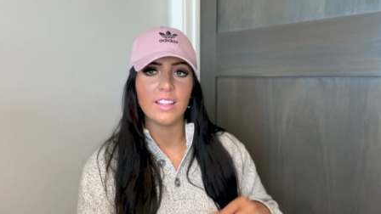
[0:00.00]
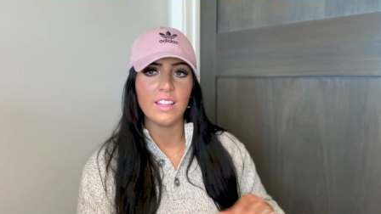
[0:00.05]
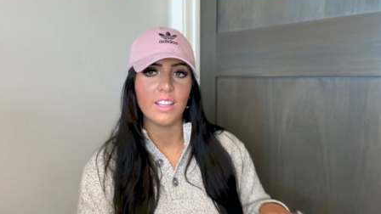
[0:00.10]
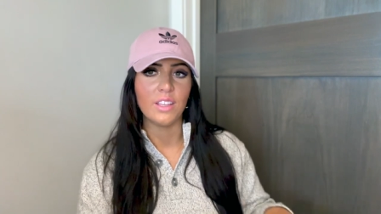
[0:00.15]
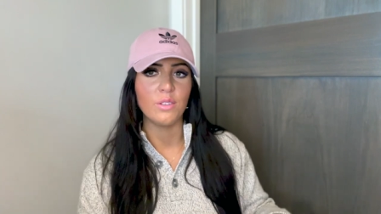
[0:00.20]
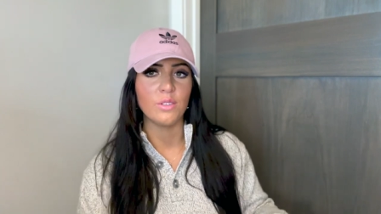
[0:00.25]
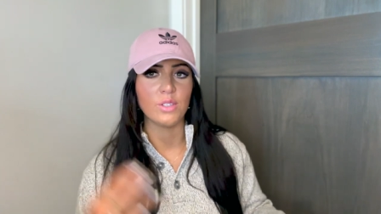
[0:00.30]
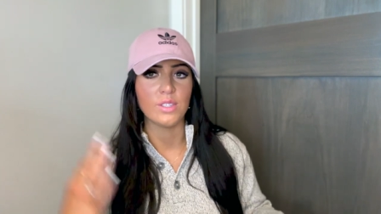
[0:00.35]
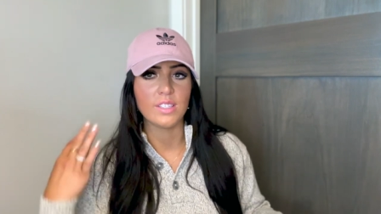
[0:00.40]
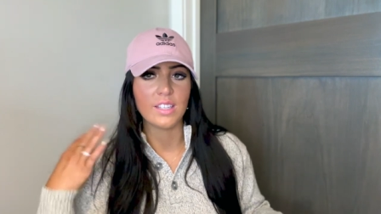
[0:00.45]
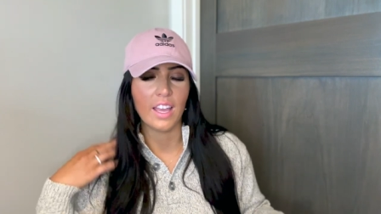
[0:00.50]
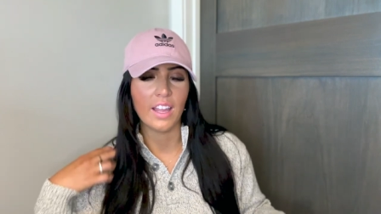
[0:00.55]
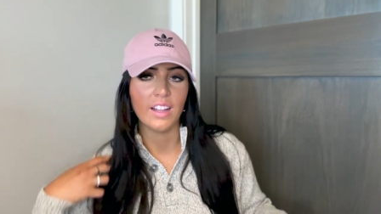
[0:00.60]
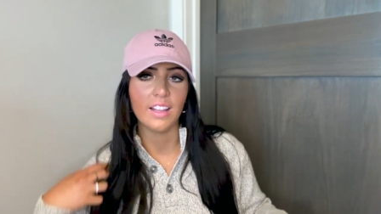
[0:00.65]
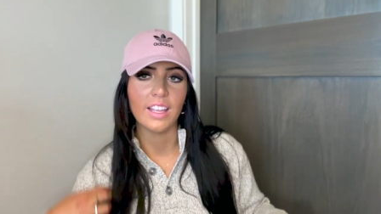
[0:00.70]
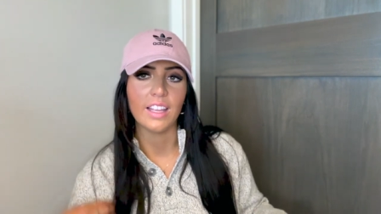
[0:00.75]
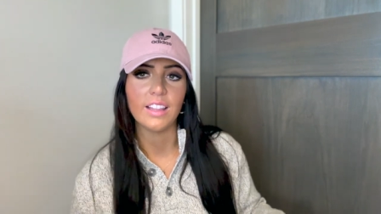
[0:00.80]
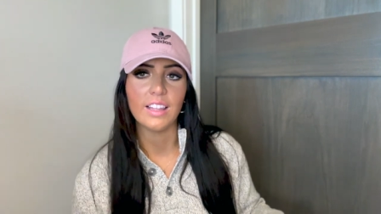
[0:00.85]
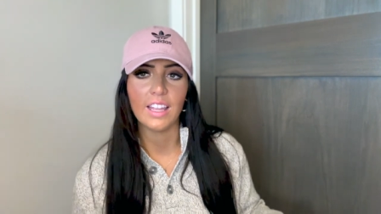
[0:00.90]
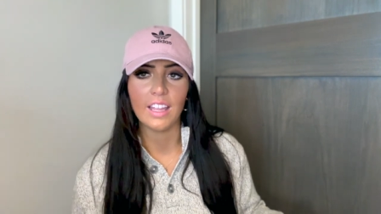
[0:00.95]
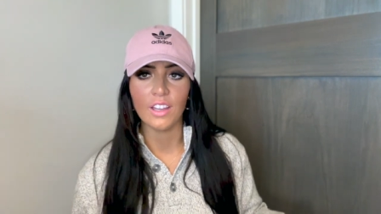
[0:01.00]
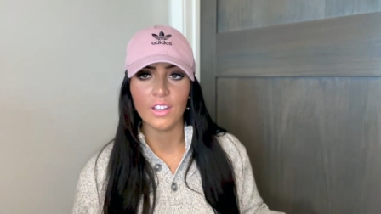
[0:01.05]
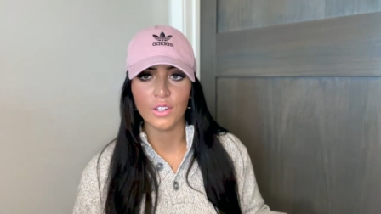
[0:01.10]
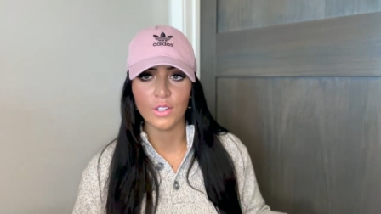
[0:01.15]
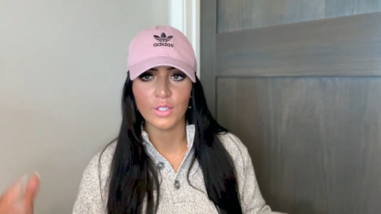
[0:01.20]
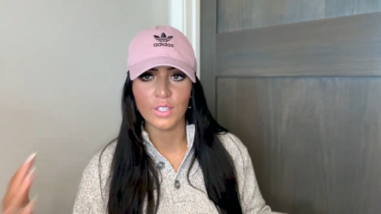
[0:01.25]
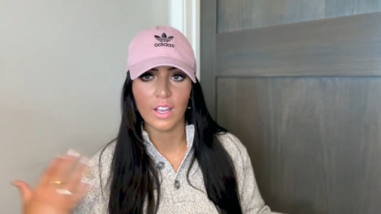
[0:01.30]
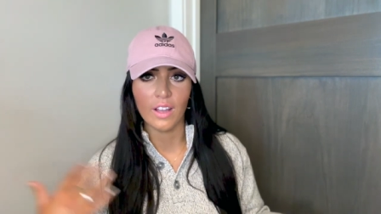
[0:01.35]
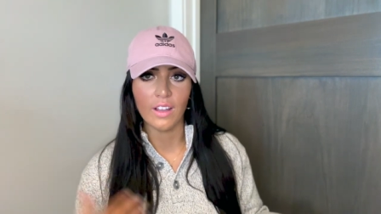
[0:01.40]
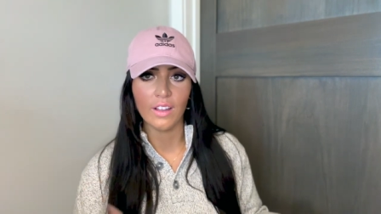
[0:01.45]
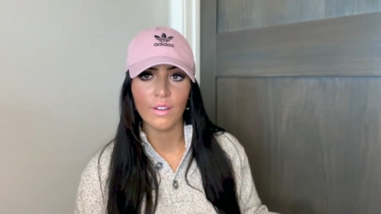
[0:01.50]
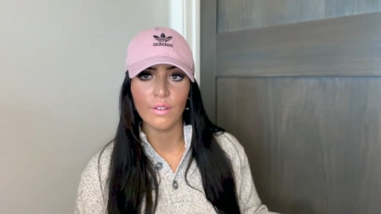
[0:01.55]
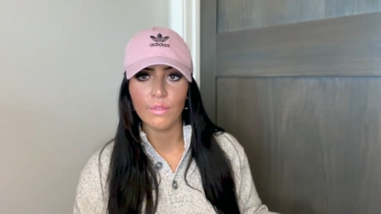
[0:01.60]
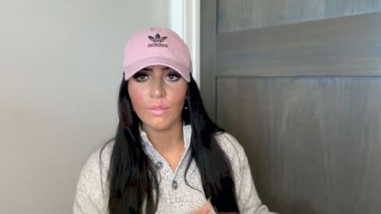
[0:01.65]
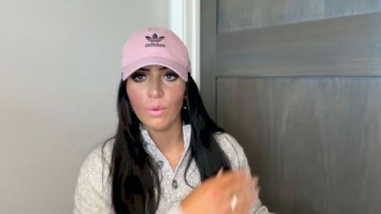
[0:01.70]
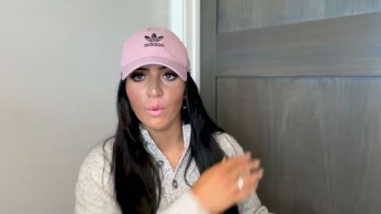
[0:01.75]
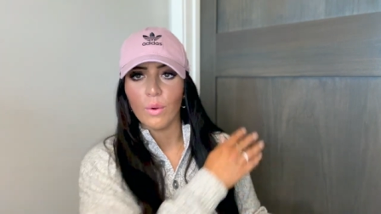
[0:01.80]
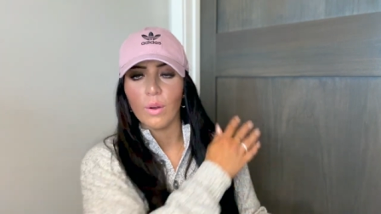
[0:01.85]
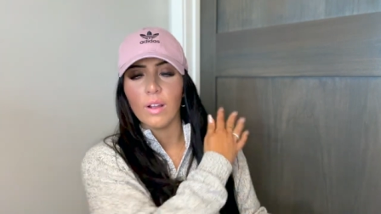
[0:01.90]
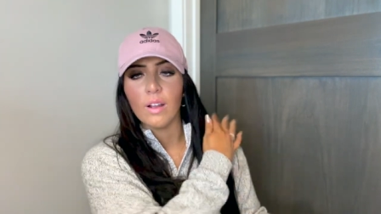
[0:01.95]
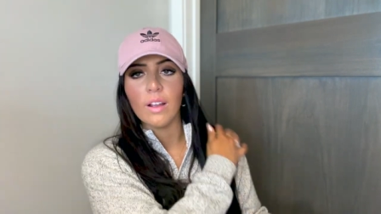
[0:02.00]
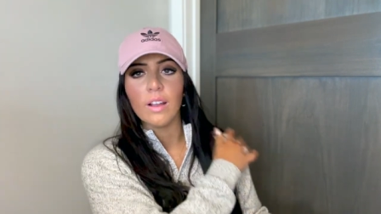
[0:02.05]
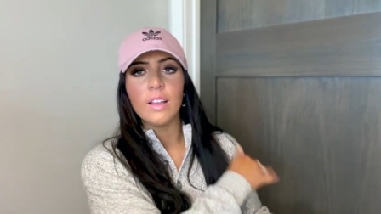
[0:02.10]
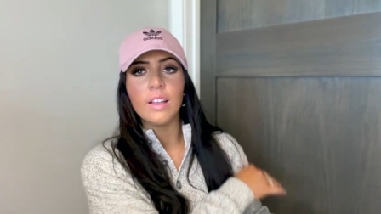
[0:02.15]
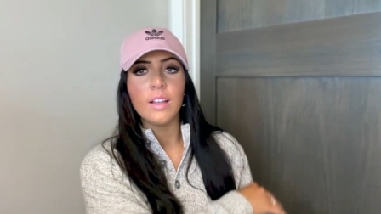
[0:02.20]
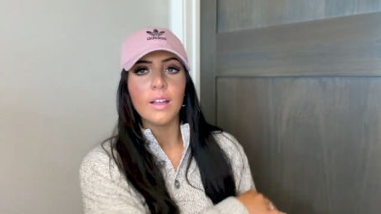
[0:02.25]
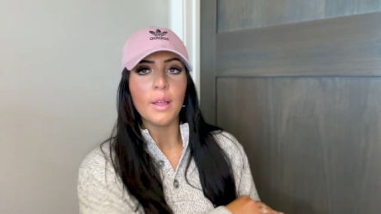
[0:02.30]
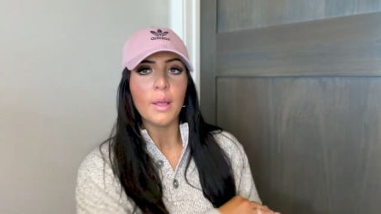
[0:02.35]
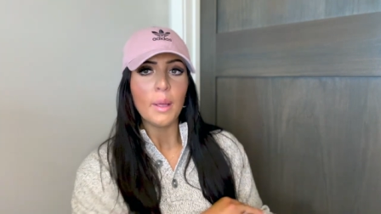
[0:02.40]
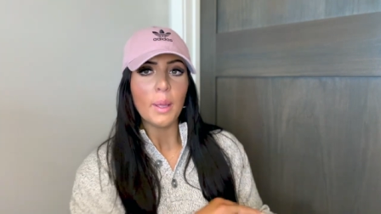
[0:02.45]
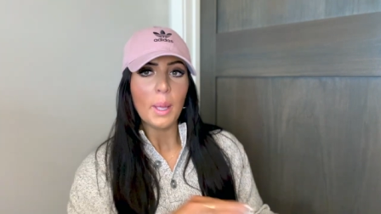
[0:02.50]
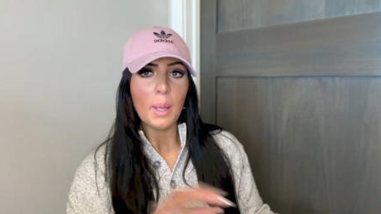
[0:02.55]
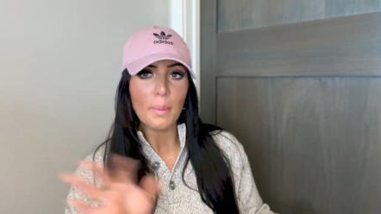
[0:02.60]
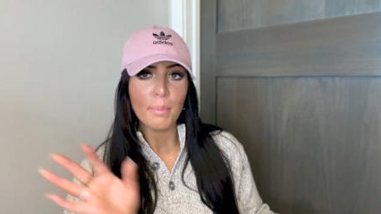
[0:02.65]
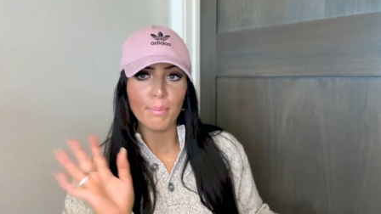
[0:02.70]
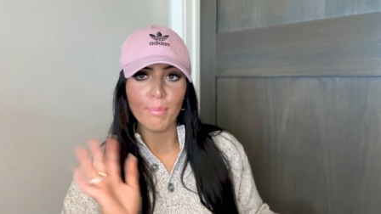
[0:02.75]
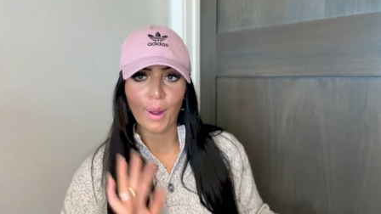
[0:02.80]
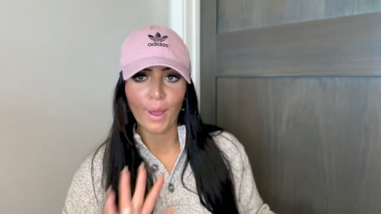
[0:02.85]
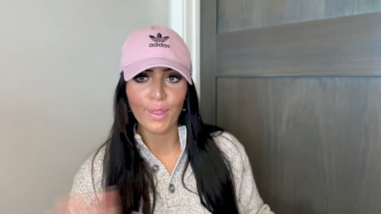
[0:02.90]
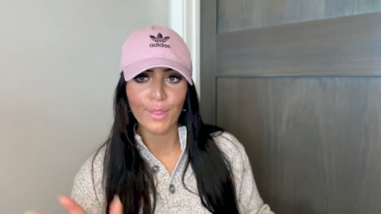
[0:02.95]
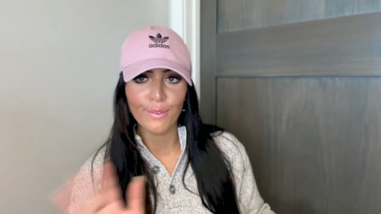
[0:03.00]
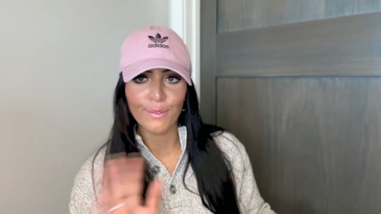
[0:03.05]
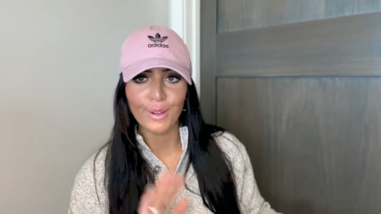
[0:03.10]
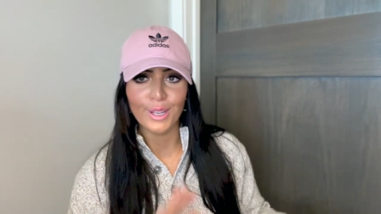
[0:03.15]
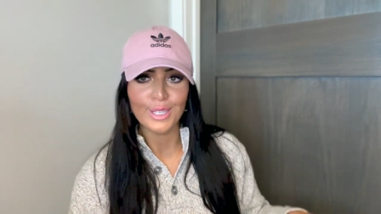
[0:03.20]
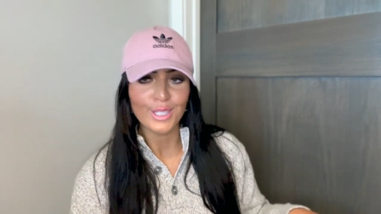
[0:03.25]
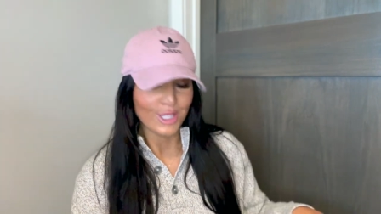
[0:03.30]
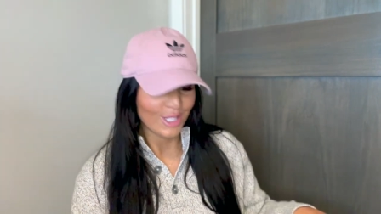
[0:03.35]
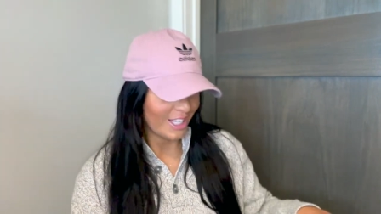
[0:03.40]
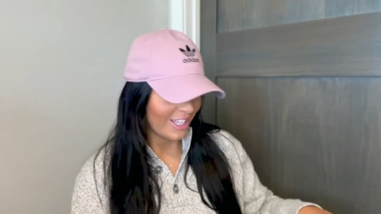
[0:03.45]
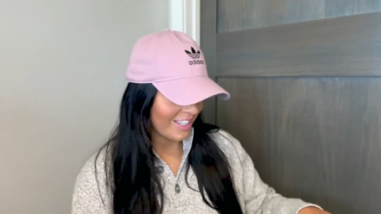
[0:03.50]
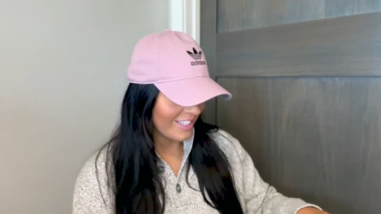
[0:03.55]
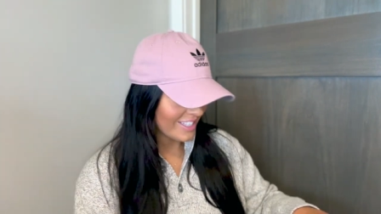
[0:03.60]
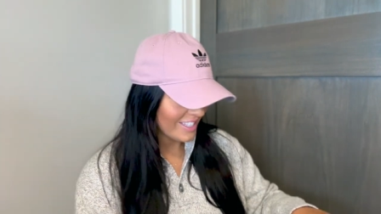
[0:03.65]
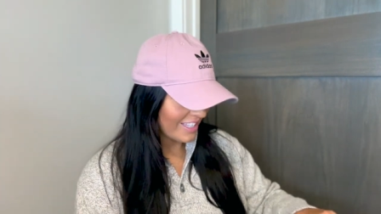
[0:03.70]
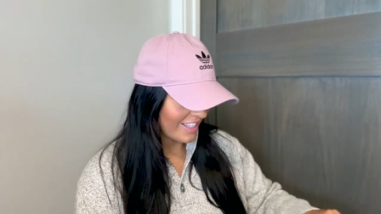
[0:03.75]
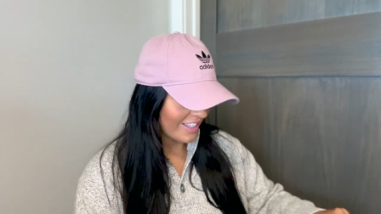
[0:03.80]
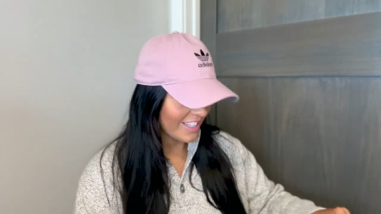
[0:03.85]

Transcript: that you just kind of like lay on your tongue for breath freshness.